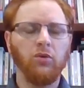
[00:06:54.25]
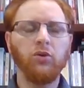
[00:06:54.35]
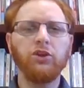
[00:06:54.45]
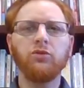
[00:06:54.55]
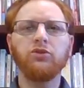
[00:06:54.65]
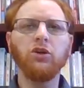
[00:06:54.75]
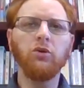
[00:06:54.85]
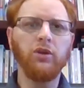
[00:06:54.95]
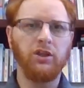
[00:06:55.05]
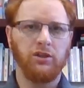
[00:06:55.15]
What are you
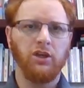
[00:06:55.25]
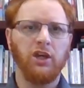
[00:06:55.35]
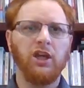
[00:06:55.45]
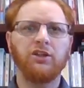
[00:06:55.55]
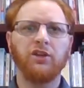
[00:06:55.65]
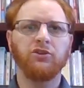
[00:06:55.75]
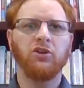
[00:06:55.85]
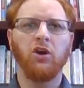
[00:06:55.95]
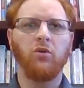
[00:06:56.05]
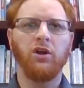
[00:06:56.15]
doing? It
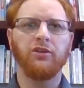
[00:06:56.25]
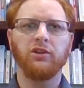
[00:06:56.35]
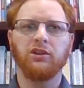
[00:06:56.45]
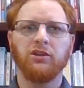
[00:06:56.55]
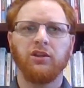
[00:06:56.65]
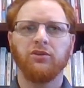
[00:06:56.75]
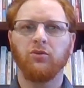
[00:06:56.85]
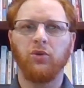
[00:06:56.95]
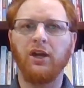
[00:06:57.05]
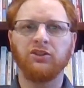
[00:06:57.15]
doesn't go on the
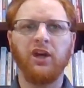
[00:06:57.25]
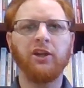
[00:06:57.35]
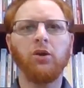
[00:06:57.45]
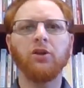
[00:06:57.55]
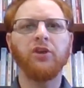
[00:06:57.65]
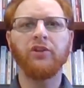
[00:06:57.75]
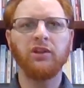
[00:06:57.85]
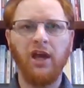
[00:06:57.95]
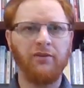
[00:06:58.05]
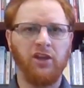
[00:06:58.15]
right side, it goes on the
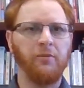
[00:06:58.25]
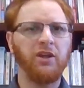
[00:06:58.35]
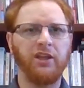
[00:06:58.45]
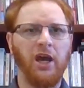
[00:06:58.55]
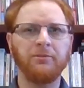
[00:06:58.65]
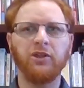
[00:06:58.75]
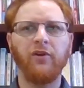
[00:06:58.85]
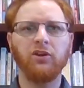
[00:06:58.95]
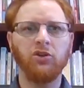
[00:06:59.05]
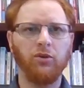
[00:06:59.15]
left. How many times
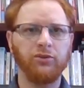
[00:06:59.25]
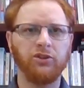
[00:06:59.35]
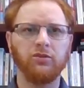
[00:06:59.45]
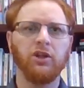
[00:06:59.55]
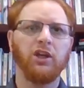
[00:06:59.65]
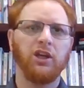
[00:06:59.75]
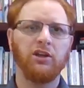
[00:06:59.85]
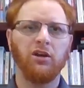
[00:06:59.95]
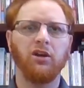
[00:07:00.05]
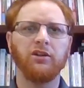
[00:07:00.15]
have I told you?
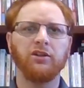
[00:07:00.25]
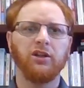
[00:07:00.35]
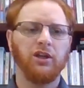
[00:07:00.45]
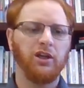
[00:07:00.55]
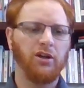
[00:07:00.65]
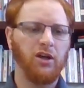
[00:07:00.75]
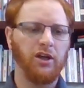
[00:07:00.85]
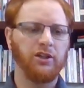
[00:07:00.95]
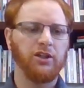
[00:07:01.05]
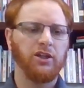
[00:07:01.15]
And on and
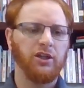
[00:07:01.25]
on.